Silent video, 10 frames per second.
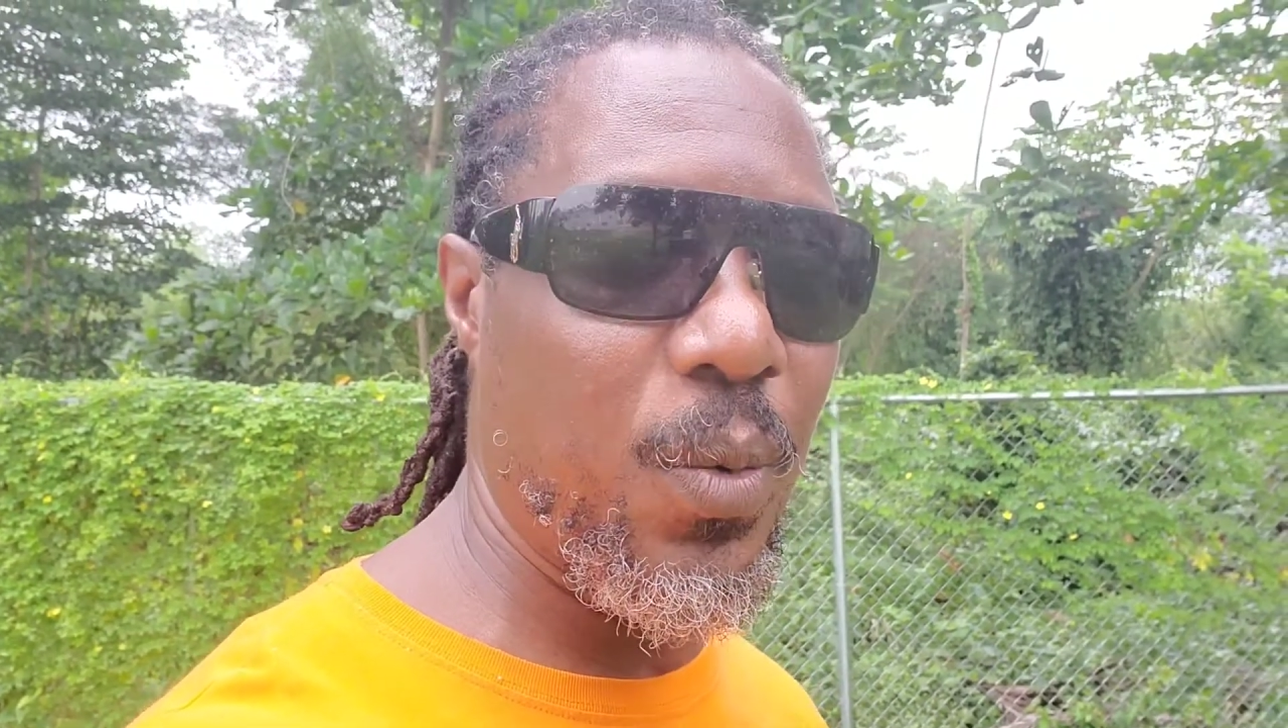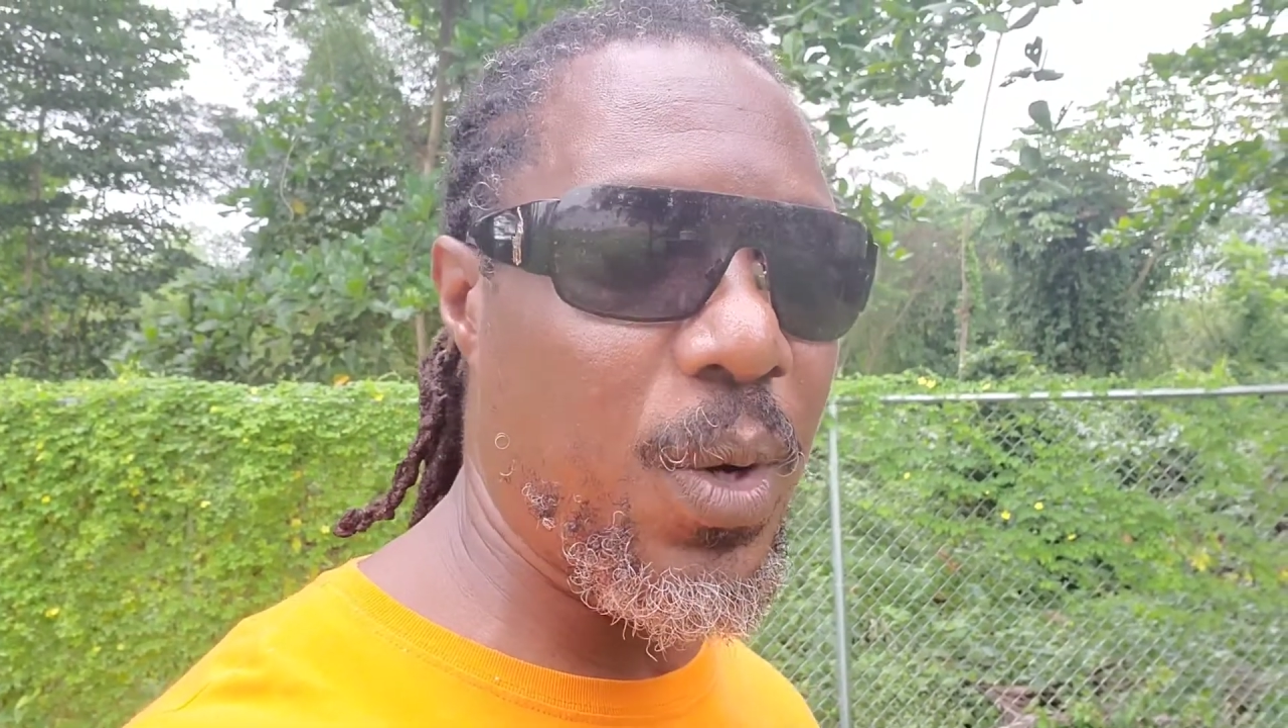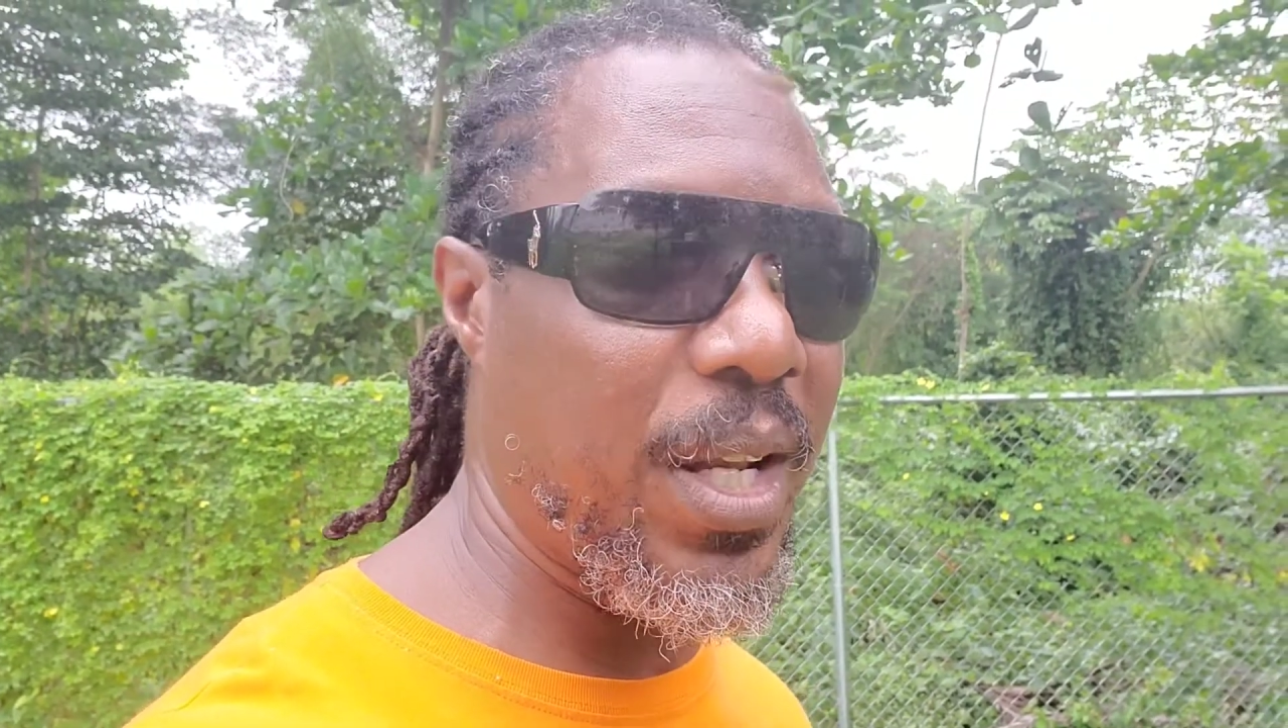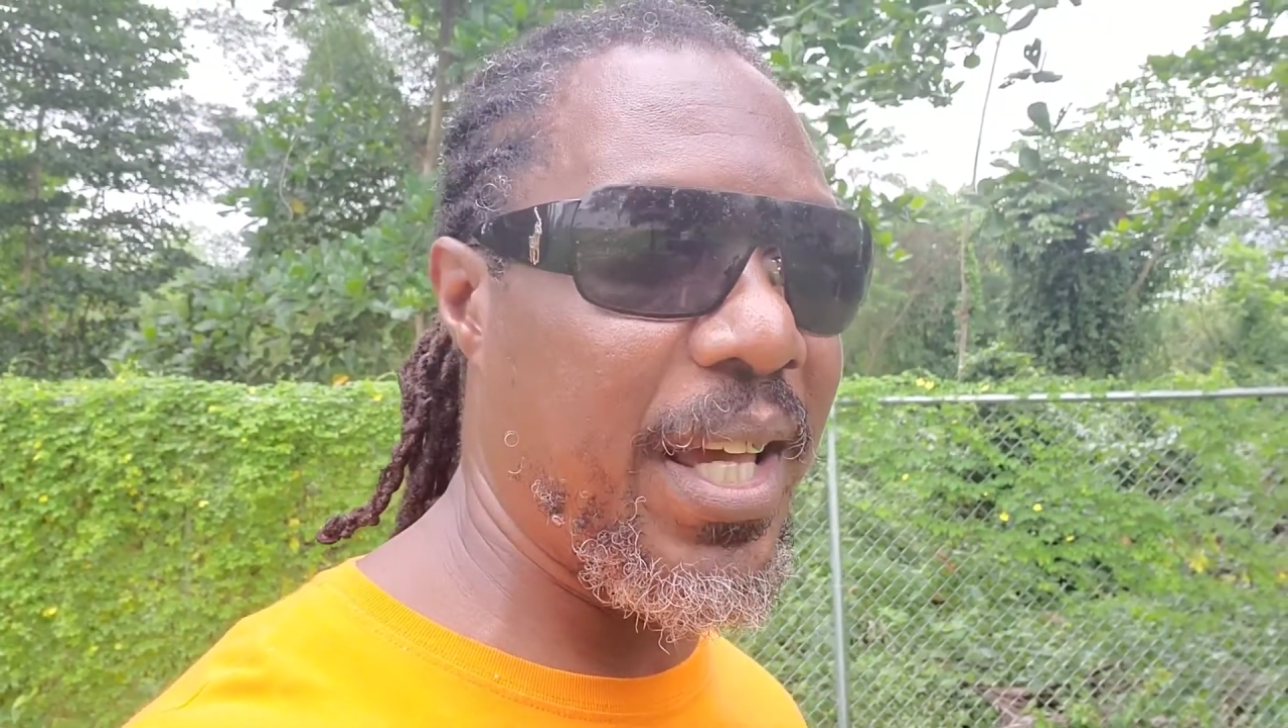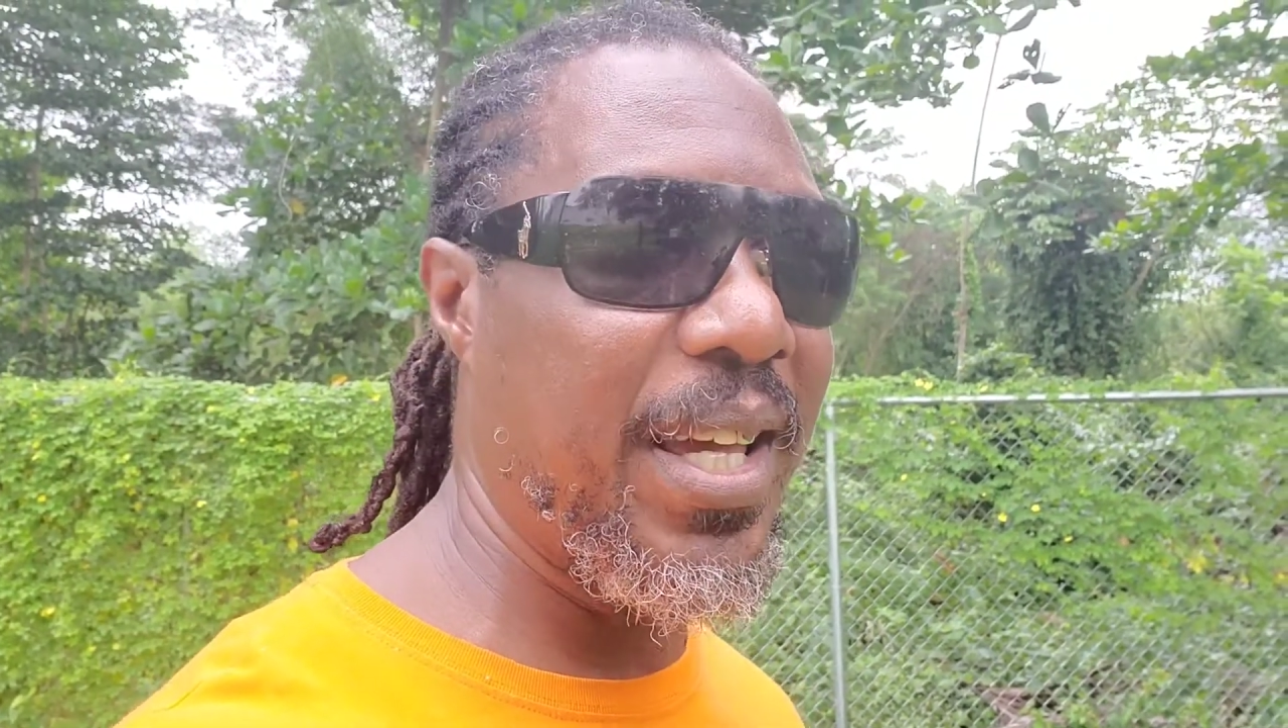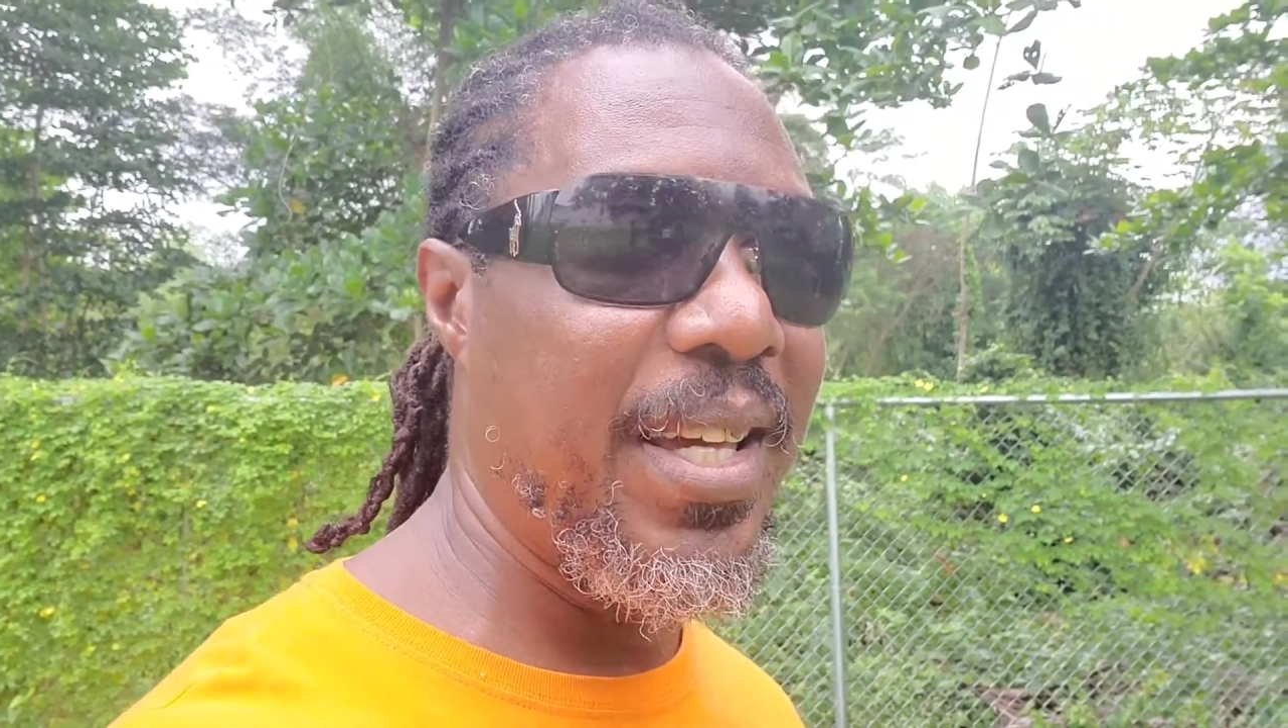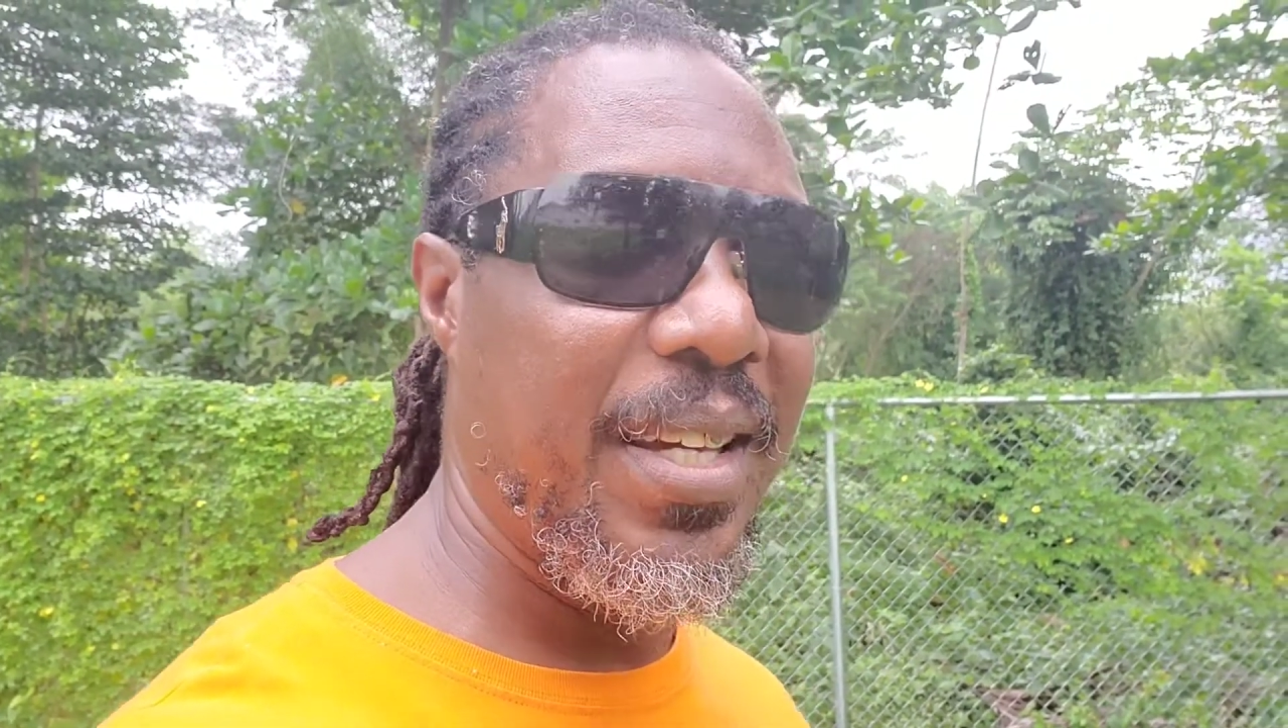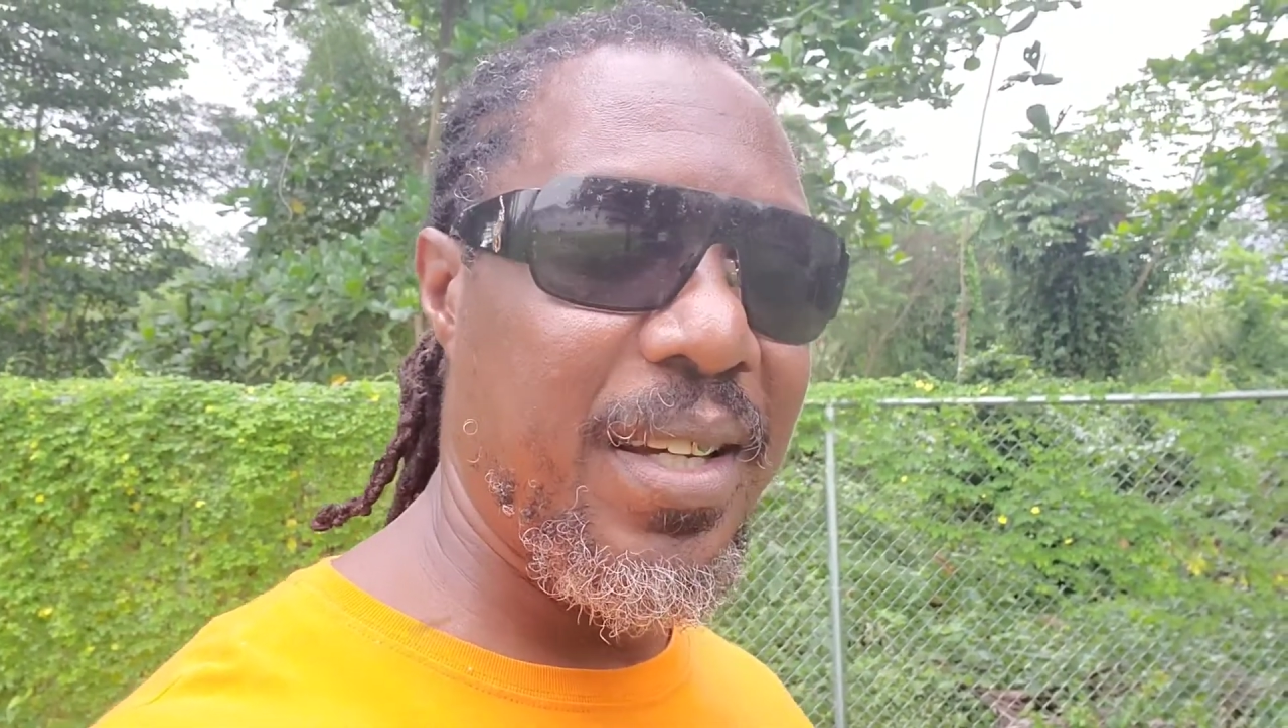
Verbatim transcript: not what they're,